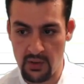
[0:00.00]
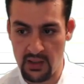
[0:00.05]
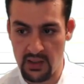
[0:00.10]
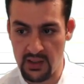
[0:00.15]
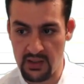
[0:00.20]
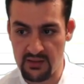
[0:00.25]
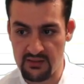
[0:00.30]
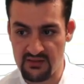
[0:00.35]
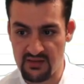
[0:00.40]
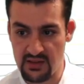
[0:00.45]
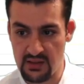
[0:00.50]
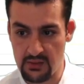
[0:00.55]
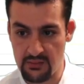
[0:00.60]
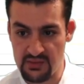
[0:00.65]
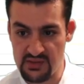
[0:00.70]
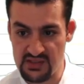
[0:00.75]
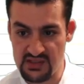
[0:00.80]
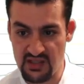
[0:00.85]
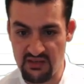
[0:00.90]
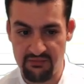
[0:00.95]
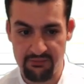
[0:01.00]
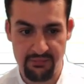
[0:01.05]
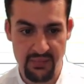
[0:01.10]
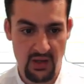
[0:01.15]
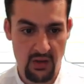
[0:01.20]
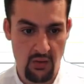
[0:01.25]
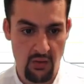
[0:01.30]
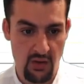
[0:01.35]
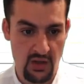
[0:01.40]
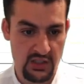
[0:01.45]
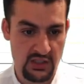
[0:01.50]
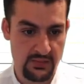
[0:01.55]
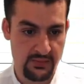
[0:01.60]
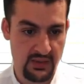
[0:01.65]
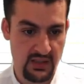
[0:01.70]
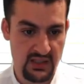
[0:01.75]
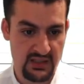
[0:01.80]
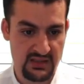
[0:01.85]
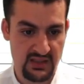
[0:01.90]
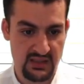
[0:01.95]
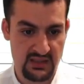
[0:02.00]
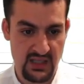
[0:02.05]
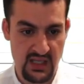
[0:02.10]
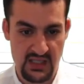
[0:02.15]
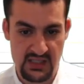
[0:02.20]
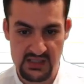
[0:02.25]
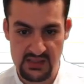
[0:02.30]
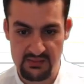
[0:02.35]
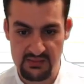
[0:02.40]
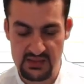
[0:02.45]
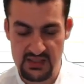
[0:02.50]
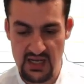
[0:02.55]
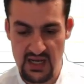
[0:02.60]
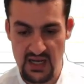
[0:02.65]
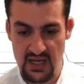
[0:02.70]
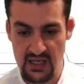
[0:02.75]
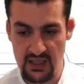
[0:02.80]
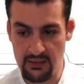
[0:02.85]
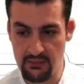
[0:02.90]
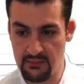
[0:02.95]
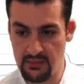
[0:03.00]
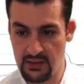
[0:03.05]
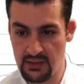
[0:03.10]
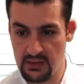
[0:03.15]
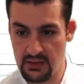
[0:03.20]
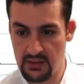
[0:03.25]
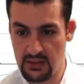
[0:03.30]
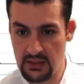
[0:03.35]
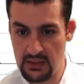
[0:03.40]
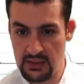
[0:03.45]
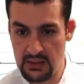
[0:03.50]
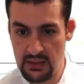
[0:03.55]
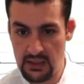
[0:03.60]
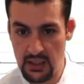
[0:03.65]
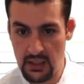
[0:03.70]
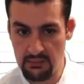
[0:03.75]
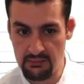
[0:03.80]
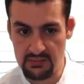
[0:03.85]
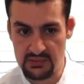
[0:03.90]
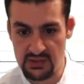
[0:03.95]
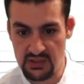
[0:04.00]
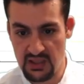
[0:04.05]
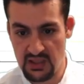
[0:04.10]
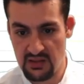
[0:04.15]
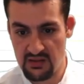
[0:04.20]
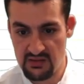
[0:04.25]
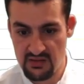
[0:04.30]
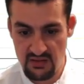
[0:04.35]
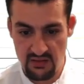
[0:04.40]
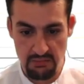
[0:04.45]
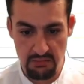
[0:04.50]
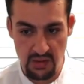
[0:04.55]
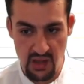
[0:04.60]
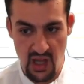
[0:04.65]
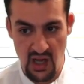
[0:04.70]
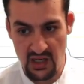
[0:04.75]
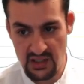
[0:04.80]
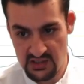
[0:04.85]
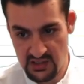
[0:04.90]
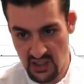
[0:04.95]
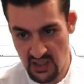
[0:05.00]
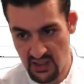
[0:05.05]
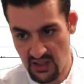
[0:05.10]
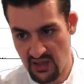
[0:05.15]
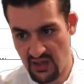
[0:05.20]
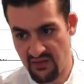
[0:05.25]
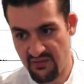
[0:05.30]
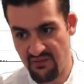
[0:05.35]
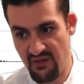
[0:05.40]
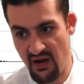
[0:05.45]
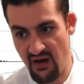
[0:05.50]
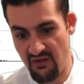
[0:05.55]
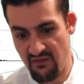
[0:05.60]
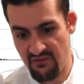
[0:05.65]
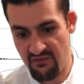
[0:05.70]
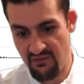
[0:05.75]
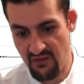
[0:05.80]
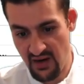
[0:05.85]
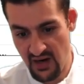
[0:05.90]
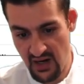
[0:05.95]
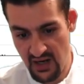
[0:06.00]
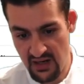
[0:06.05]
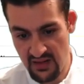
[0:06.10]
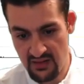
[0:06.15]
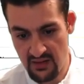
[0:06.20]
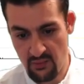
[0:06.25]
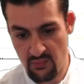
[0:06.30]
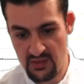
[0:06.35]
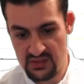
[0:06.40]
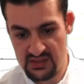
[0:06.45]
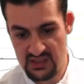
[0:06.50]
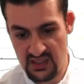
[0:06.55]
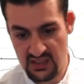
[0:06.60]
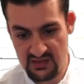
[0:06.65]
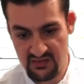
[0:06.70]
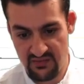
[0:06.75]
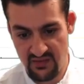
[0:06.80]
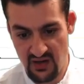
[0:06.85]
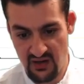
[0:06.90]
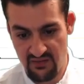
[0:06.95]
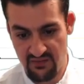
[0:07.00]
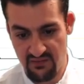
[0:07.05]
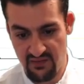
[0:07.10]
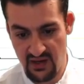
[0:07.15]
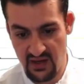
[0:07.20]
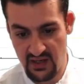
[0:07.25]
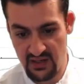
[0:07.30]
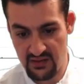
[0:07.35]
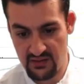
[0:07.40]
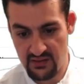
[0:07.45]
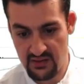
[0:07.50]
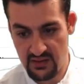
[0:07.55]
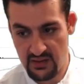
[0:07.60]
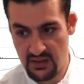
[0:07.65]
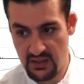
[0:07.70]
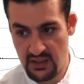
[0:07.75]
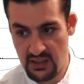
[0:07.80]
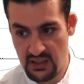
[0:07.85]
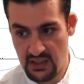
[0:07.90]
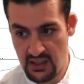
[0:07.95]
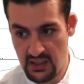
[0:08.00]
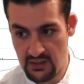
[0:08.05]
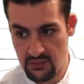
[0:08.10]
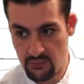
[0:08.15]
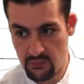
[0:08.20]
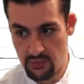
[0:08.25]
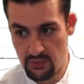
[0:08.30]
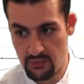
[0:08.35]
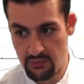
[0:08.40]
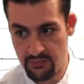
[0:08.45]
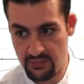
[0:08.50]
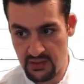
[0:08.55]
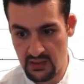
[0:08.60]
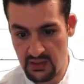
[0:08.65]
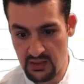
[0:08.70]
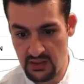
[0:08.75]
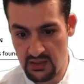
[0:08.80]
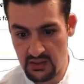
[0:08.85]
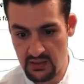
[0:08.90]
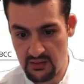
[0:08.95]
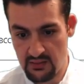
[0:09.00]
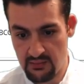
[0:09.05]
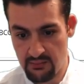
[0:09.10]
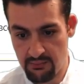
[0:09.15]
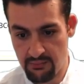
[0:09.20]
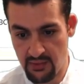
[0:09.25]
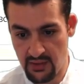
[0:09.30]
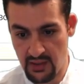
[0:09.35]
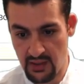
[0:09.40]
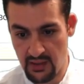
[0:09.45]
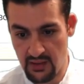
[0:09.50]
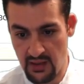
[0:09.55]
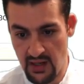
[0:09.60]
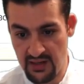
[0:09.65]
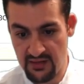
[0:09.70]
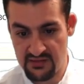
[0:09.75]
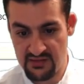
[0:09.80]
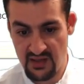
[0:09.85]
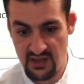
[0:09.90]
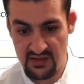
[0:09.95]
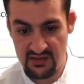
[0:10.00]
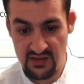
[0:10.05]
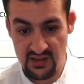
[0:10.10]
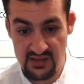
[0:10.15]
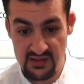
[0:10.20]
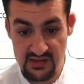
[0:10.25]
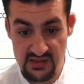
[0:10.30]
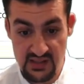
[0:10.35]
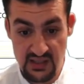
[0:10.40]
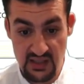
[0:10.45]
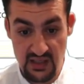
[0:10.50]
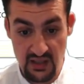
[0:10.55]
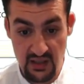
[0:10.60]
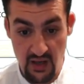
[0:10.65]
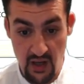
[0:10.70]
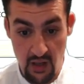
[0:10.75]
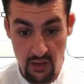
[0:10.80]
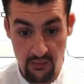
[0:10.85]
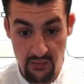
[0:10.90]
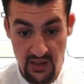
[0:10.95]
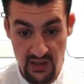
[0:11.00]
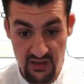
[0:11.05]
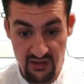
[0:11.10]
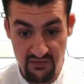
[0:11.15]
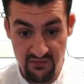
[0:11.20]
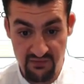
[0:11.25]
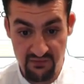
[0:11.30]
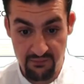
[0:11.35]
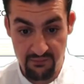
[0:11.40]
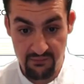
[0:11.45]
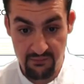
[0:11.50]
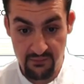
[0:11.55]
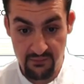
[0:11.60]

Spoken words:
where it's gonna receive Bitcoins, because it takes some time to get into the blockchain and get verified. And then once it gets verified, it will be put here. And as you can see, it already